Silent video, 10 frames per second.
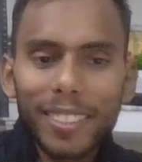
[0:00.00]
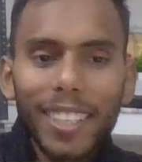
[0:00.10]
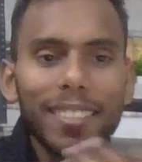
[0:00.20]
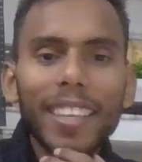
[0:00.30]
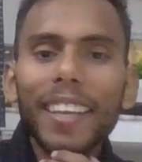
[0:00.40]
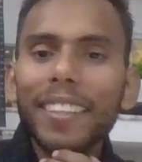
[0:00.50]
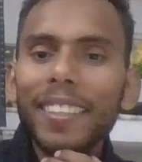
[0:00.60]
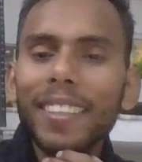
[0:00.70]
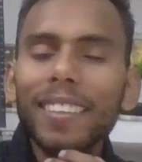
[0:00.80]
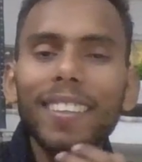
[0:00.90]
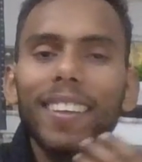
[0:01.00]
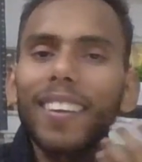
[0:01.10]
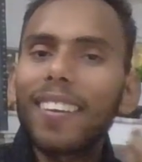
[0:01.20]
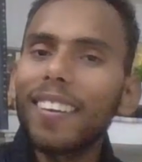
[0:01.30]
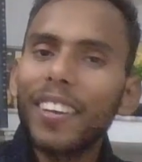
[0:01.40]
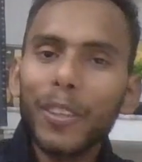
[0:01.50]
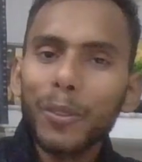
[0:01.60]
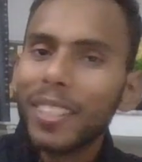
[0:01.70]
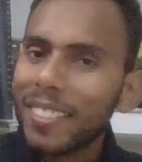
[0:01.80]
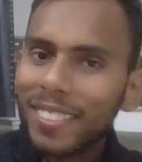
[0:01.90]
say anything, you
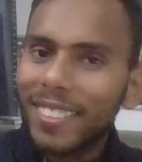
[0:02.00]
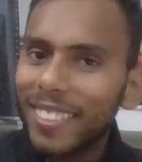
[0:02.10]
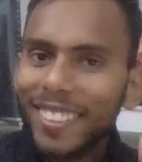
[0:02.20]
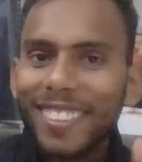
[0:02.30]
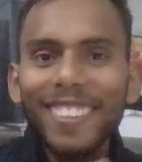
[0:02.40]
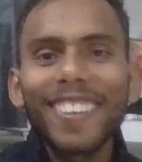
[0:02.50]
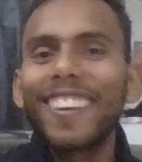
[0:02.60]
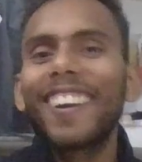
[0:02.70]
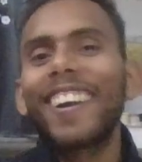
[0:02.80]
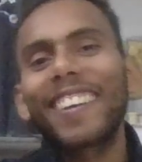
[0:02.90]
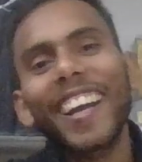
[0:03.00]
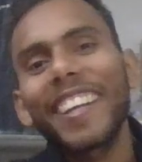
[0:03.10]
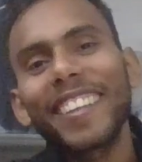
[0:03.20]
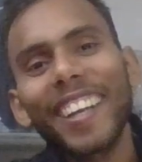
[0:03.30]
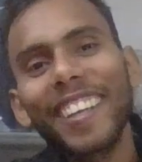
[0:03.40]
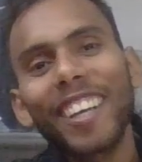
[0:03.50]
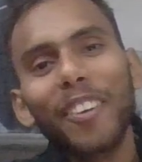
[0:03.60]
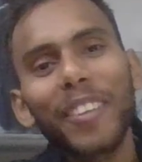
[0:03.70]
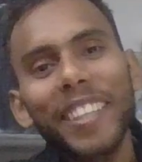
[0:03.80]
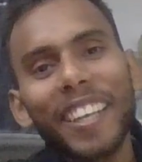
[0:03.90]
just write that
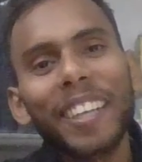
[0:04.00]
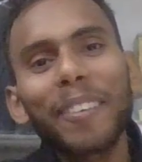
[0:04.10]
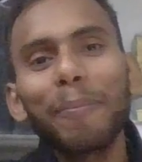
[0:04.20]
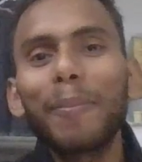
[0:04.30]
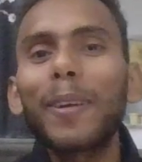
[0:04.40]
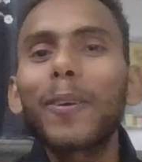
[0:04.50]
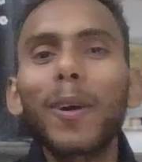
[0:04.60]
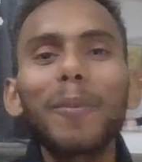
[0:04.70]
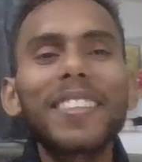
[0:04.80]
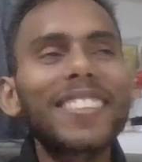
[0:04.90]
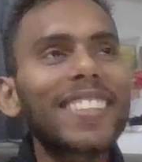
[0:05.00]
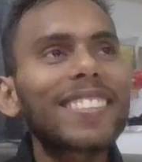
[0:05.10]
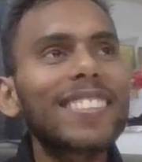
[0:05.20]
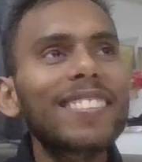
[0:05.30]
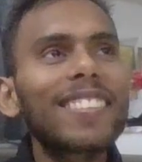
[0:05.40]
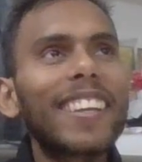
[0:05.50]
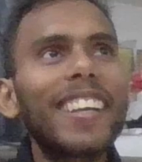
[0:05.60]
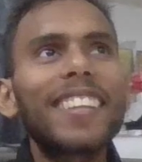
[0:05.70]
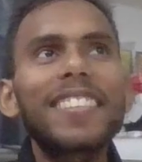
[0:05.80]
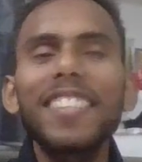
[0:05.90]
down in the below comment section.
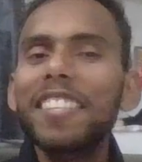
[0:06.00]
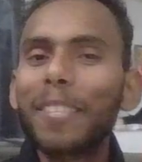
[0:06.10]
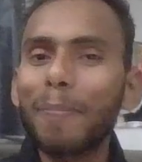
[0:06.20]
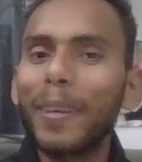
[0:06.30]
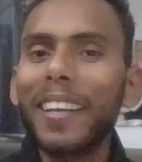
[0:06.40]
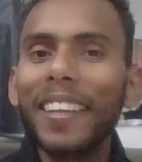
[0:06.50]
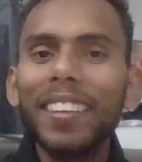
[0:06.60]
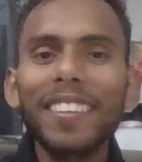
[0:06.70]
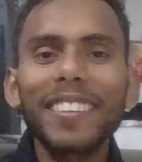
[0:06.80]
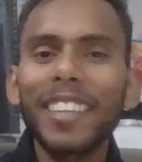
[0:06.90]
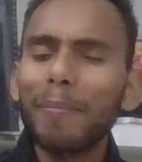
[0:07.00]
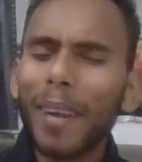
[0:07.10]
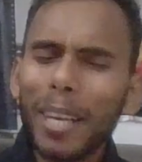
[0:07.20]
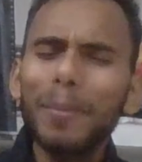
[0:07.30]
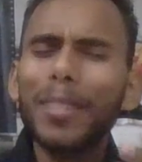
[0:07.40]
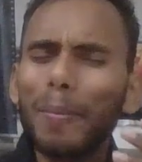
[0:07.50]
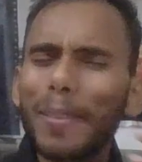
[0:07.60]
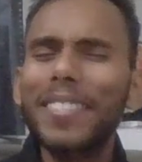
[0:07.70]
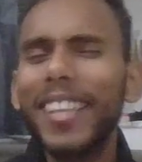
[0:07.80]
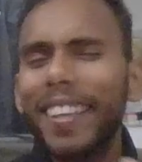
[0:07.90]
It's just the beginning. There might be some
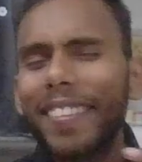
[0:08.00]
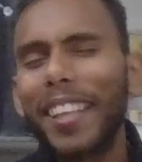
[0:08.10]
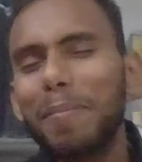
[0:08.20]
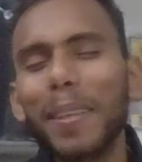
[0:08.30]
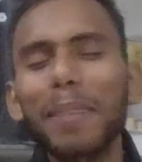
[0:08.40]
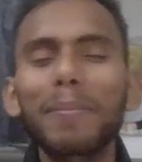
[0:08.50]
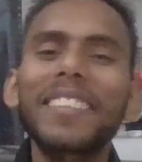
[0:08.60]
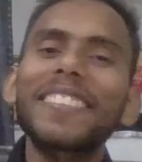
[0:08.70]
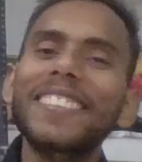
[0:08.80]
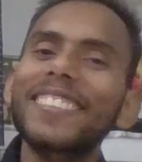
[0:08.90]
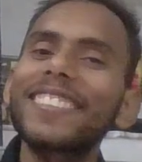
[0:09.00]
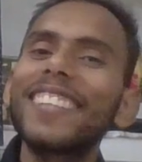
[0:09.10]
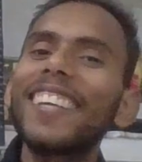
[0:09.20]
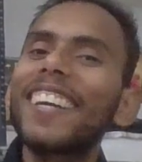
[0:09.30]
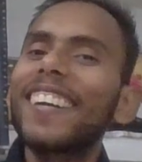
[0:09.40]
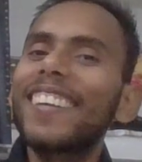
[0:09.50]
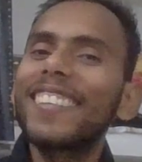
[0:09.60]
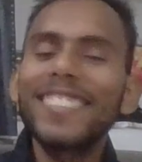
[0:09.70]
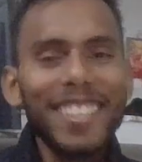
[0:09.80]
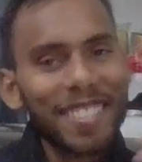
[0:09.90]
mistakes as well, but
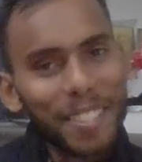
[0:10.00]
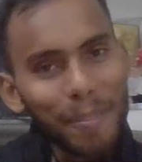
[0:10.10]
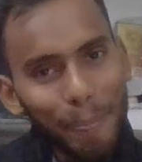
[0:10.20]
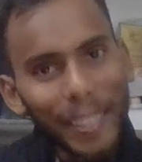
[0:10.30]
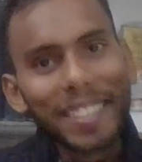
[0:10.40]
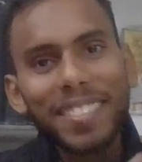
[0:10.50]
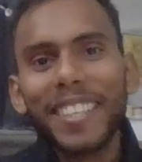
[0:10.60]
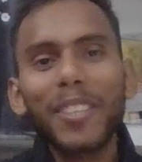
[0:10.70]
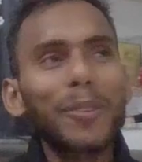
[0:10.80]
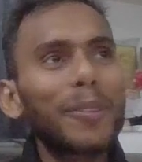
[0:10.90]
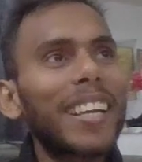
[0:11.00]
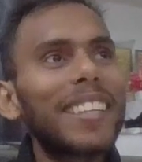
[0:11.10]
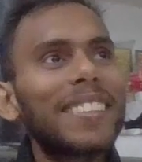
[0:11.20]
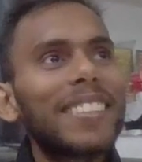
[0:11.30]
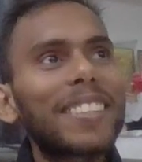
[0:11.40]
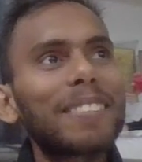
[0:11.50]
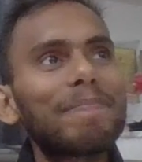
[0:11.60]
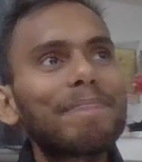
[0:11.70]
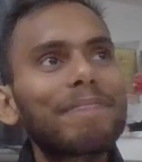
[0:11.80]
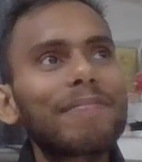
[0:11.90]
just be stay tuned, and
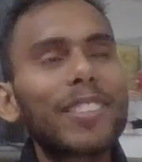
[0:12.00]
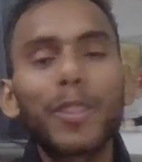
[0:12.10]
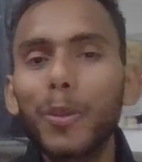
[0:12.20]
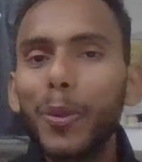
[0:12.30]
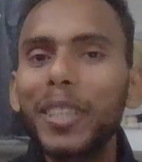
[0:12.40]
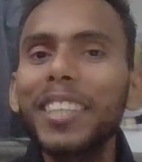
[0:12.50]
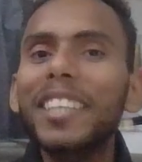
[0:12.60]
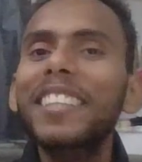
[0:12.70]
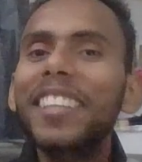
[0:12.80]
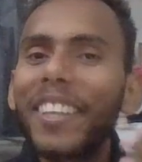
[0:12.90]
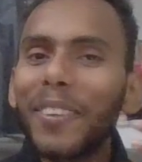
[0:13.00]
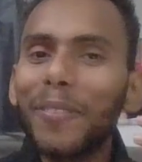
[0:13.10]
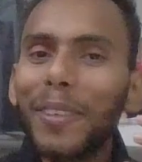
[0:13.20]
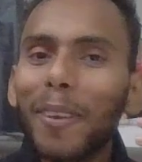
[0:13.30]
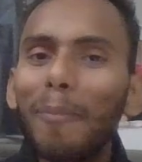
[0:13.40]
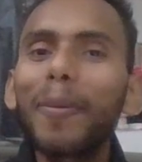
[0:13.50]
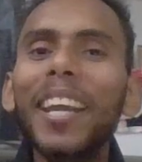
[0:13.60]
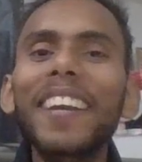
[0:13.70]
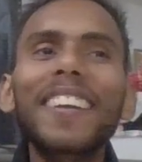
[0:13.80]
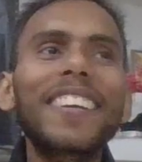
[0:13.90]
together we will
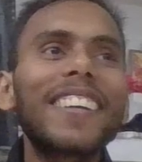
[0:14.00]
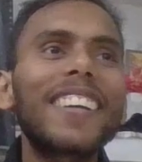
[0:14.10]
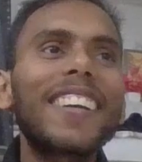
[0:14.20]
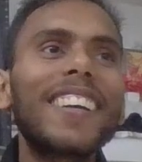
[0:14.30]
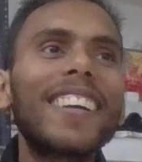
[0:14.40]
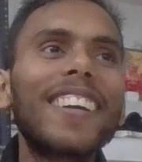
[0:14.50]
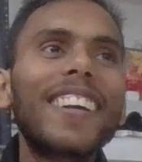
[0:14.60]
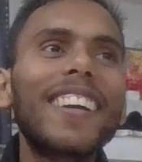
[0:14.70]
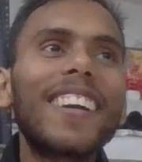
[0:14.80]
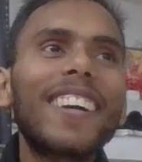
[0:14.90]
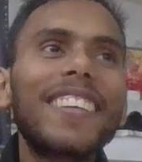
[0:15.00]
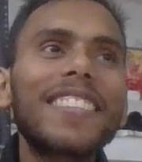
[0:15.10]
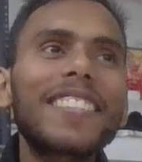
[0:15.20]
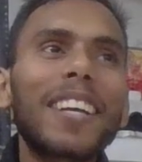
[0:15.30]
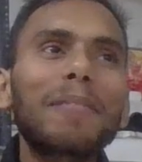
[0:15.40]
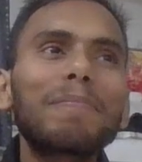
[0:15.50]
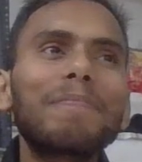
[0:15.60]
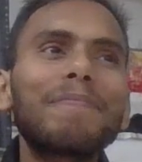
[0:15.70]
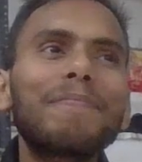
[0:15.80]
make some